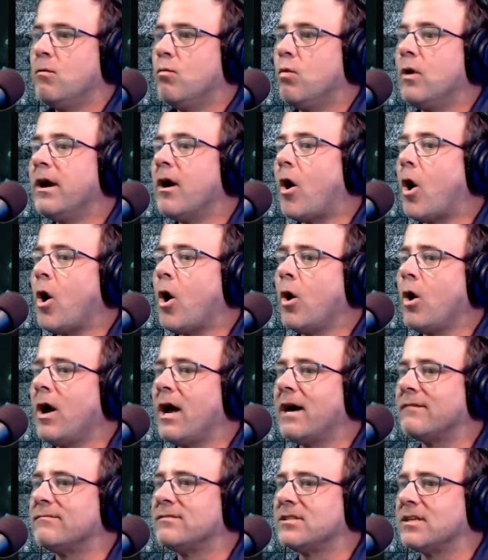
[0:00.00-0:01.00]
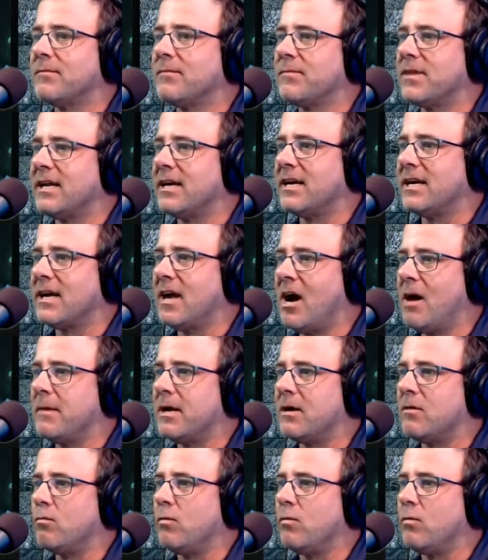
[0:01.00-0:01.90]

we all have something in common.